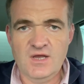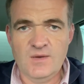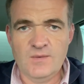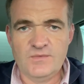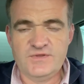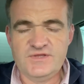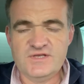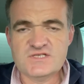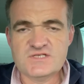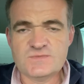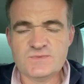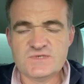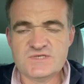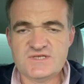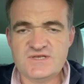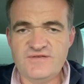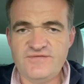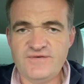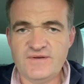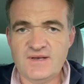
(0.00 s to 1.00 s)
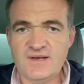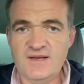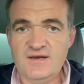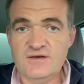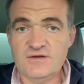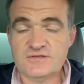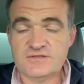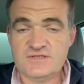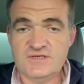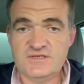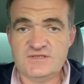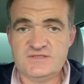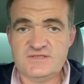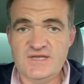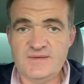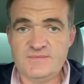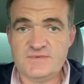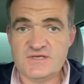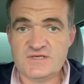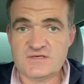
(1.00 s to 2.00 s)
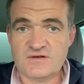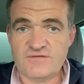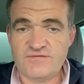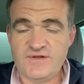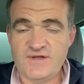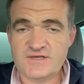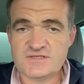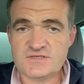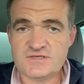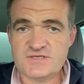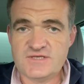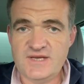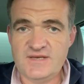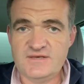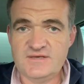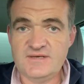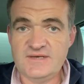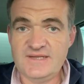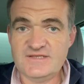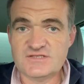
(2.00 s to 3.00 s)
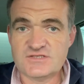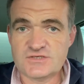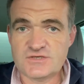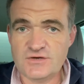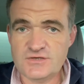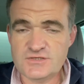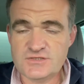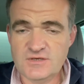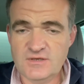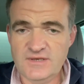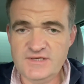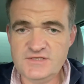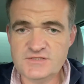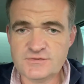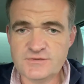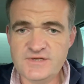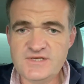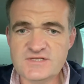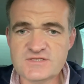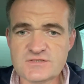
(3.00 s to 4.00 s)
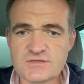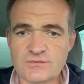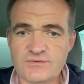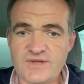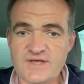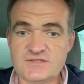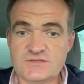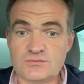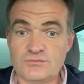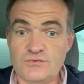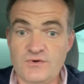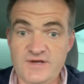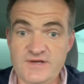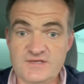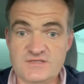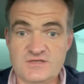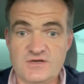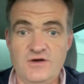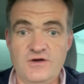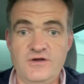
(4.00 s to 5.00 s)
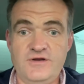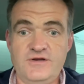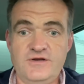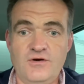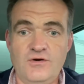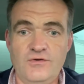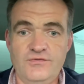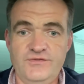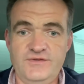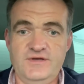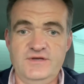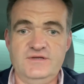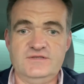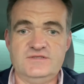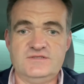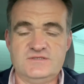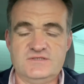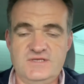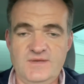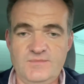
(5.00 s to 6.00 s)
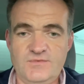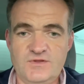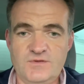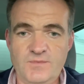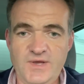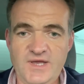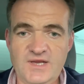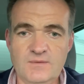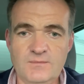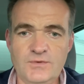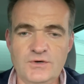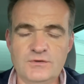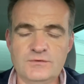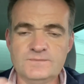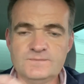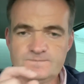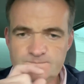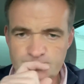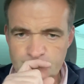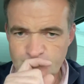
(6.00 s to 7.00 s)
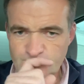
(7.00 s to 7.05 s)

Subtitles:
But this specifically looked at deep digital flexor tendon insertional injuries, so that's right down on the tip of the pedal bone